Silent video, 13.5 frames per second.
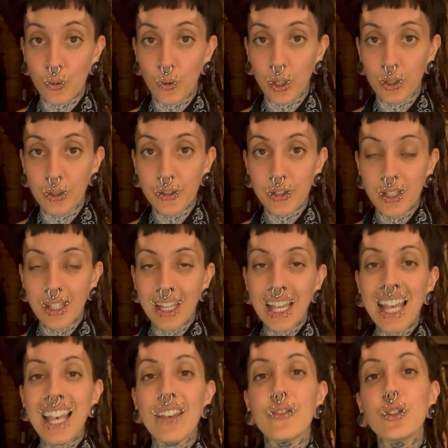world.
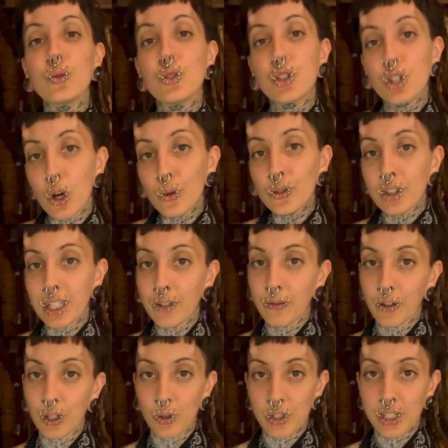If you don't think for
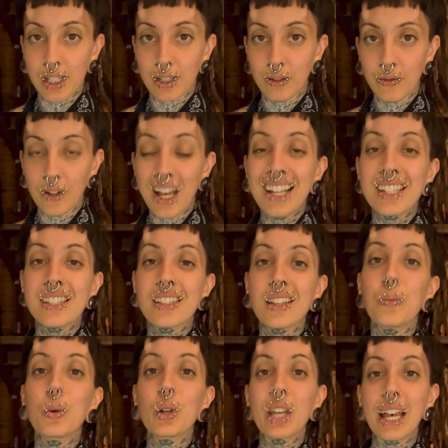yourself,
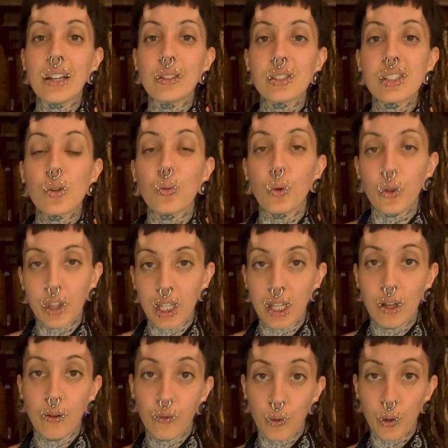someone else will think
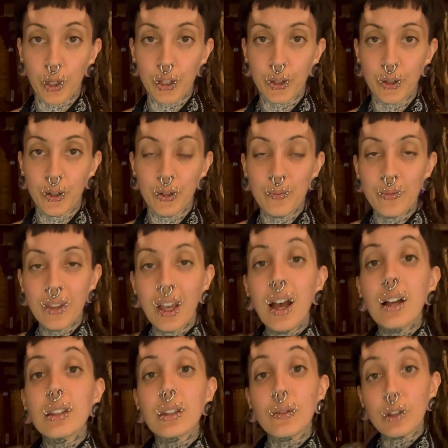for you.
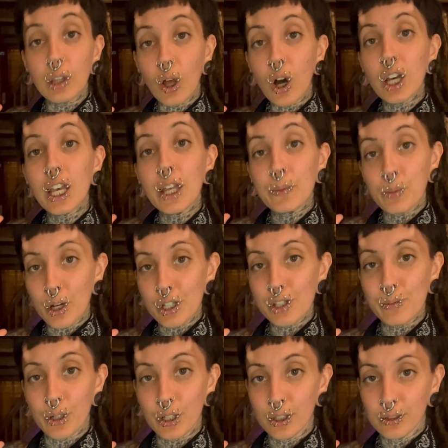Live long and
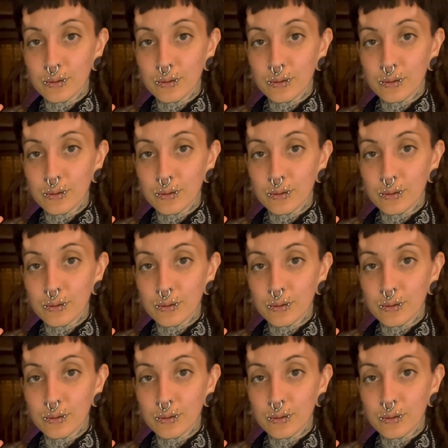prosper.